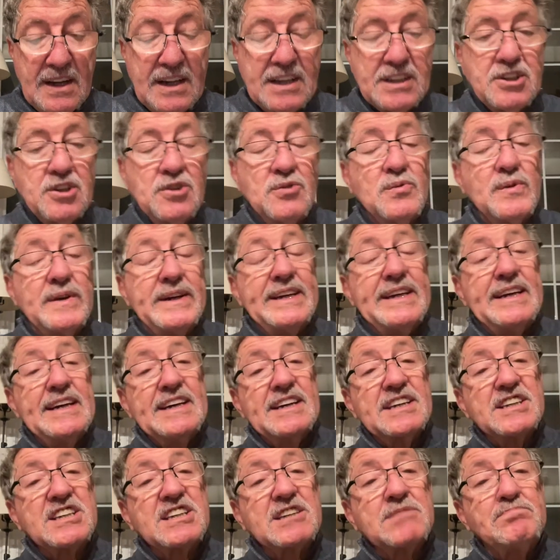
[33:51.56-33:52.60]
Do we
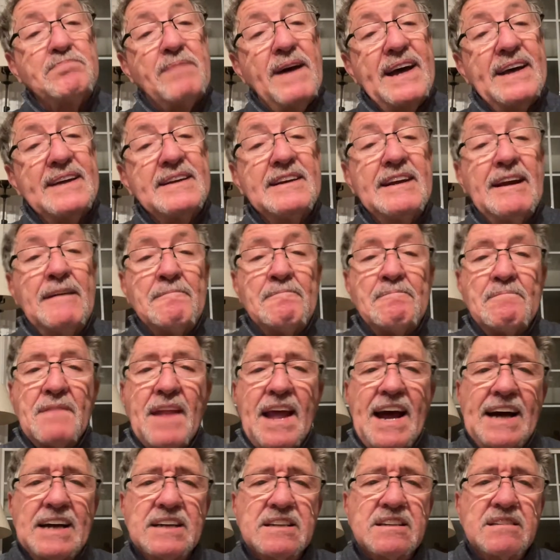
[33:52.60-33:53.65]
spend
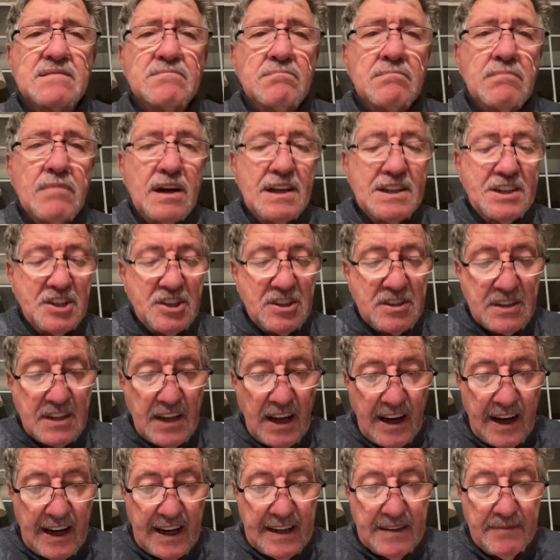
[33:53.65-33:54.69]
as much
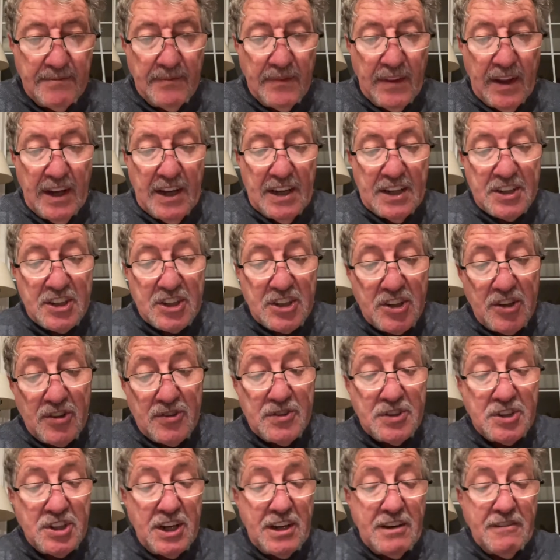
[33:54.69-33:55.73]
time
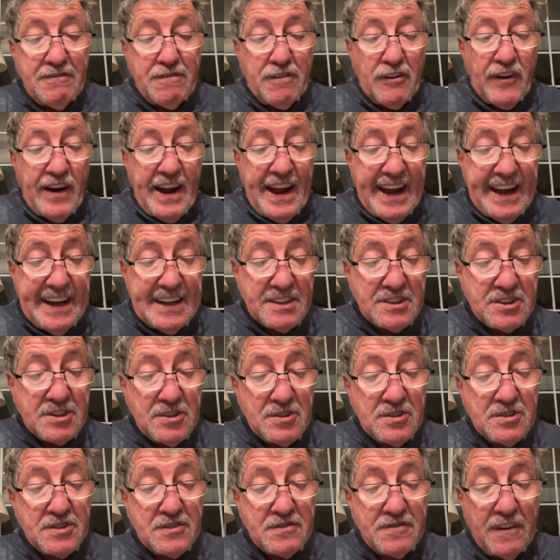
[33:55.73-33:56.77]
searching for
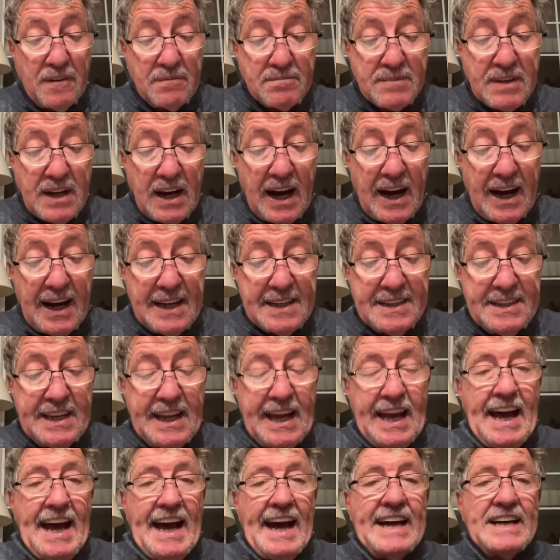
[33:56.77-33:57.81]
answers from God
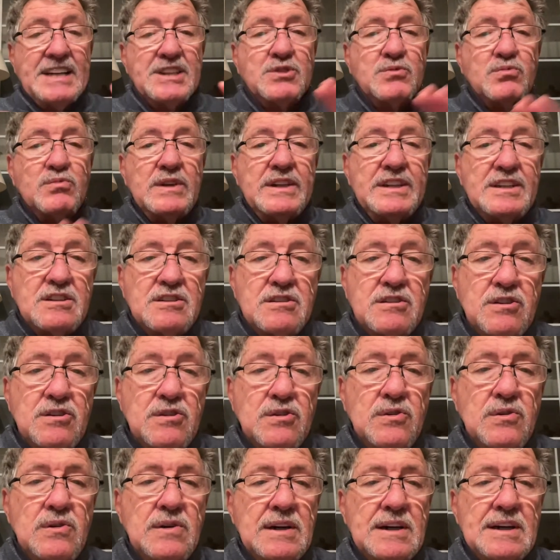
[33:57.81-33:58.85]
as we
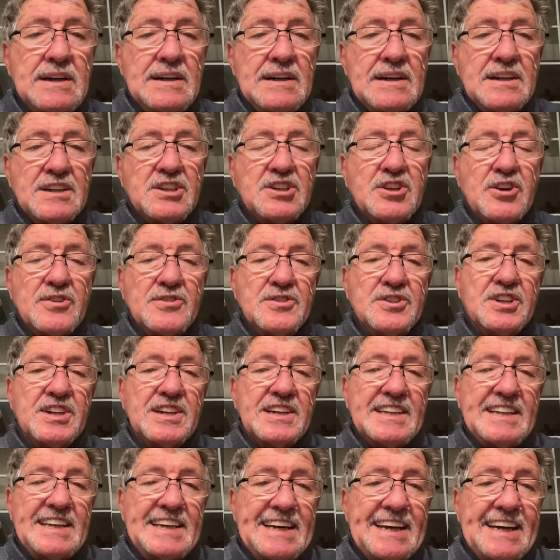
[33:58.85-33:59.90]
do
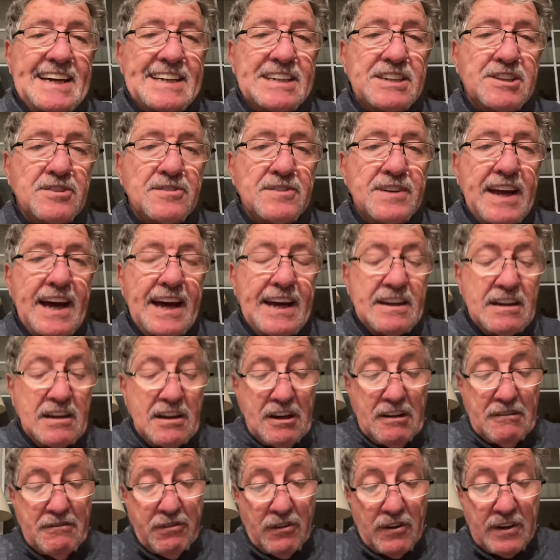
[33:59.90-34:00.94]
searching the internet
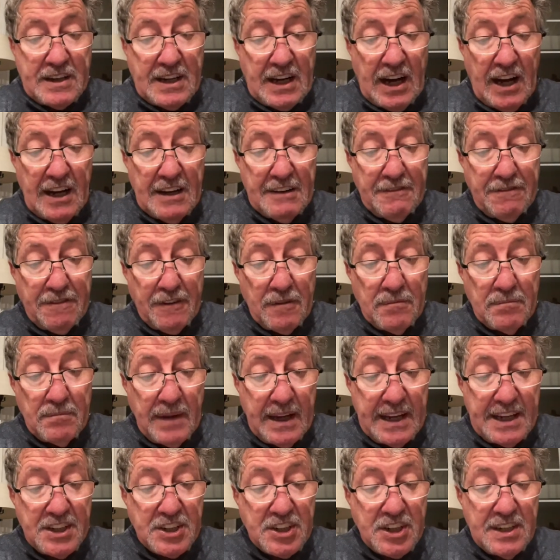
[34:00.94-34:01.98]
for
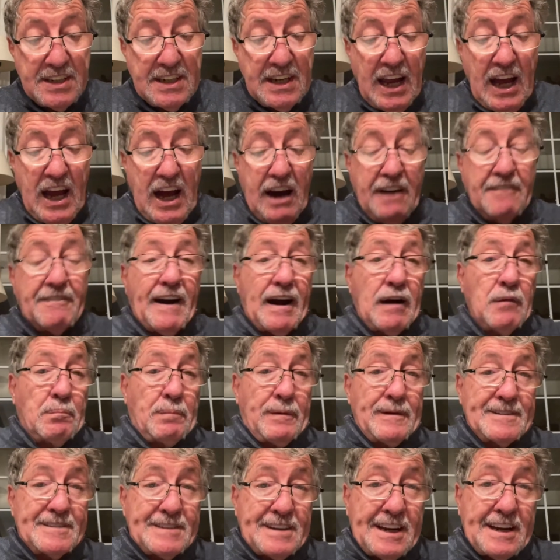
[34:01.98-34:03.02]
confirmation of our
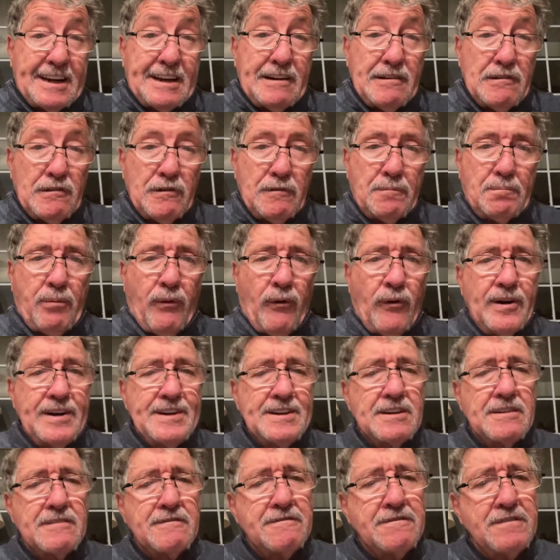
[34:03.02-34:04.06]
particular
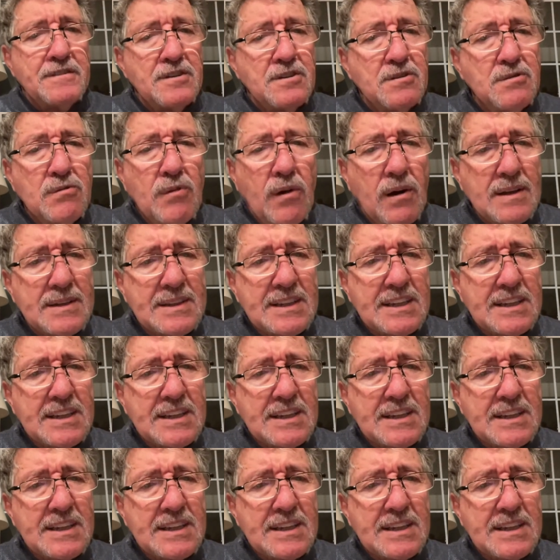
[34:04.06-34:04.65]
point of view on